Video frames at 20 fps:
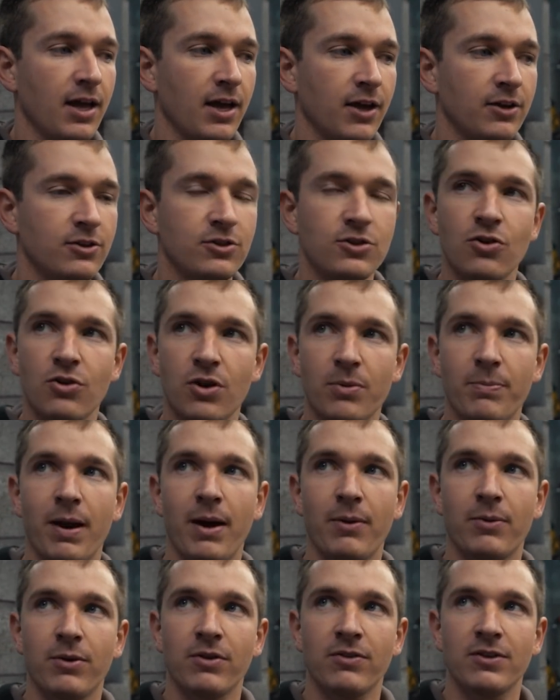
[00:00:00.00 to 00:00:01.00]
a ton of
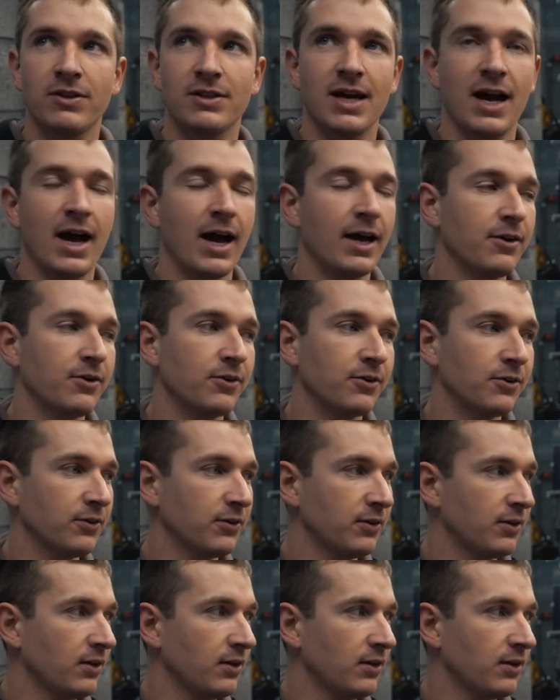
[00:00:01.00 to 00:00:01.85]
power on the dyno.